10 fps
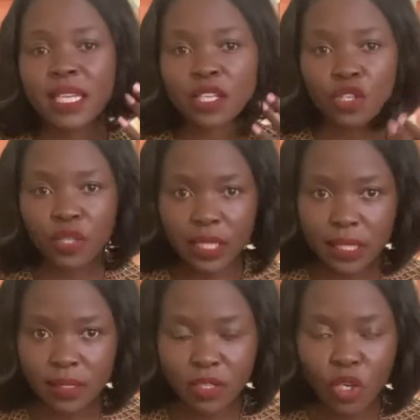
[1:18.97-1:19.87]
and dread.
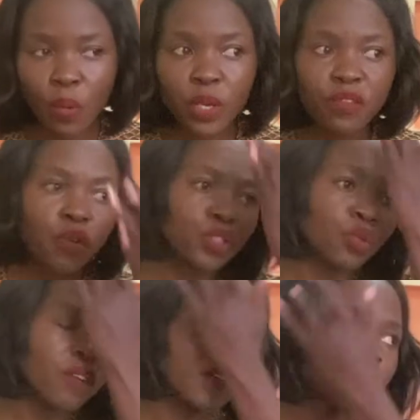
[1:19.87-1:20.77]
When you've gone through
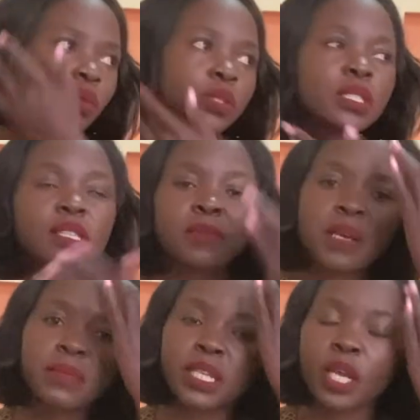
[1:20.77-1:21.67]
a father wound,
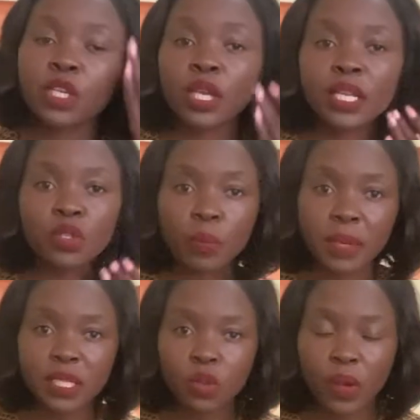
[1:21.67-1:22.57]
sometimes it gets to a
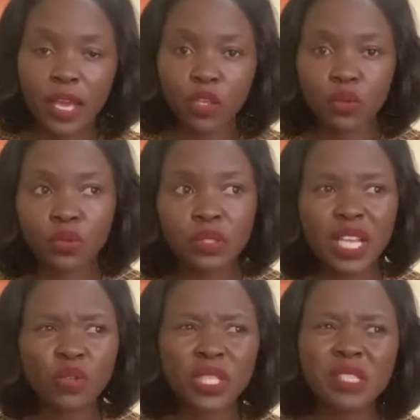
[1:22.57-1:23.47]
place where you
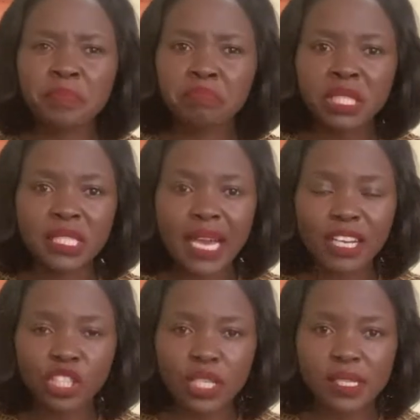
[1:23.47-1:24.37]
start to just be
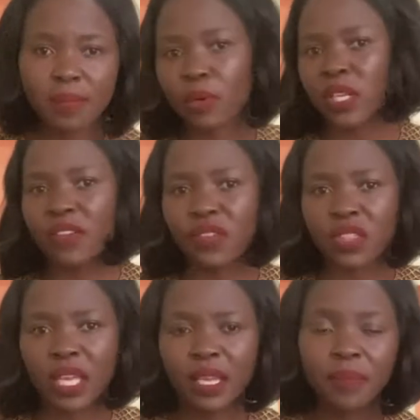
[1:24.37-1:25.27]
anxious about
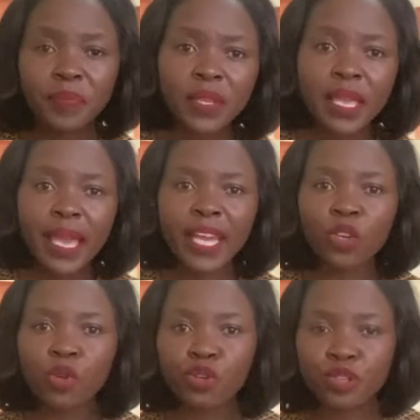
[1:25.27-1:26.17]
everything, and
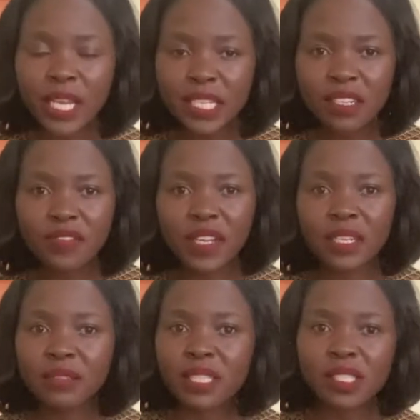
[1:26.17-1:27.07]
you dread
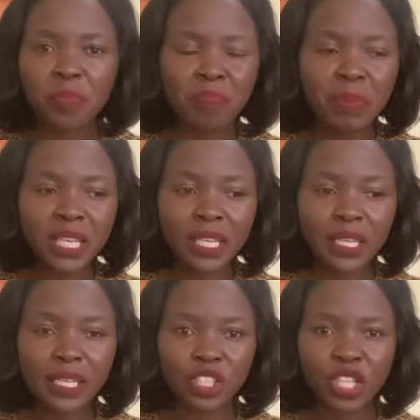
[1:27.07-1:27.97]
even just being
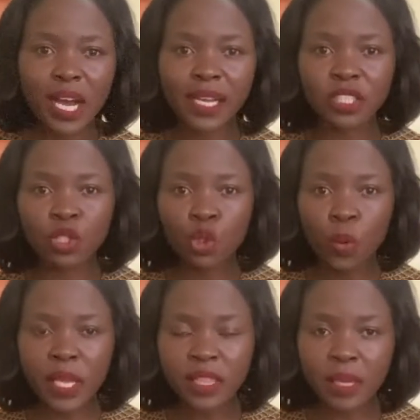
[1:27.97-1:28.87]
in charge,
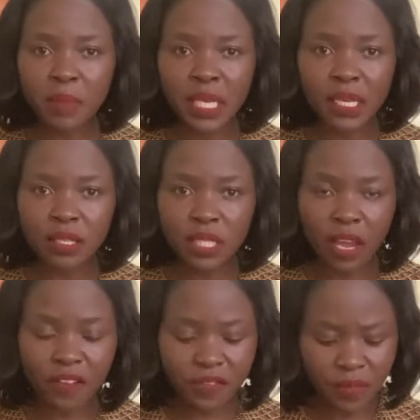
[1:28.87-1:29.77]
doing the bigger
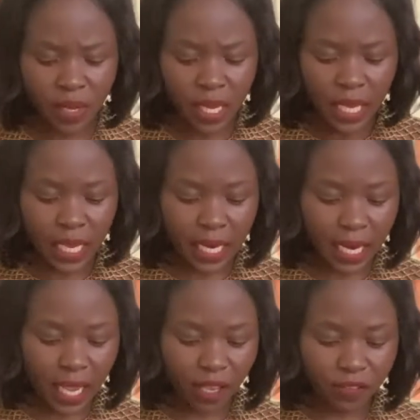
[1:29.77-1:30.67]
stuff in
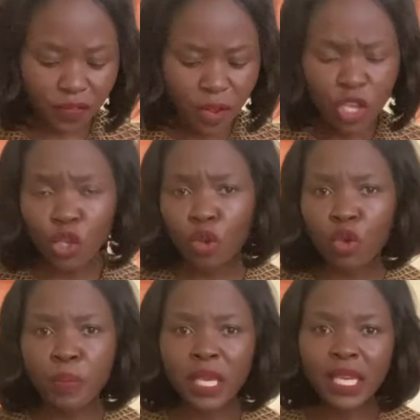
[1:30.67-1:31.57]
life. You
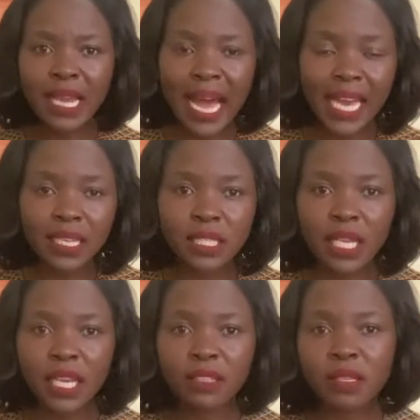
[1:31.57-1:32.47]
begin
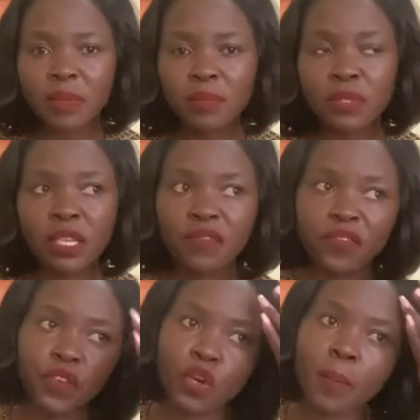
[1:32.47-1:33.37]
hiding. Sometimes
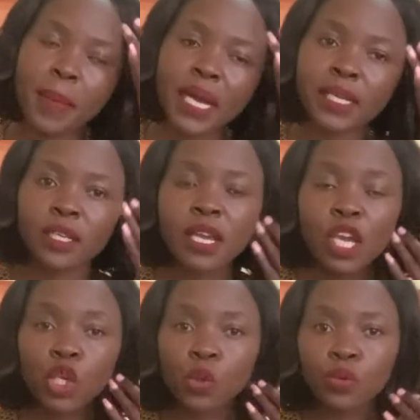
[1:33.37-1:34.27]
if you're a man,
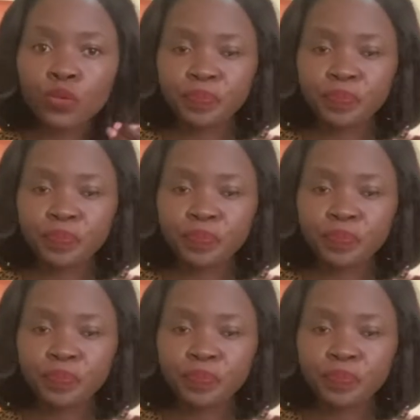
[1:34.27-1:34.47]
you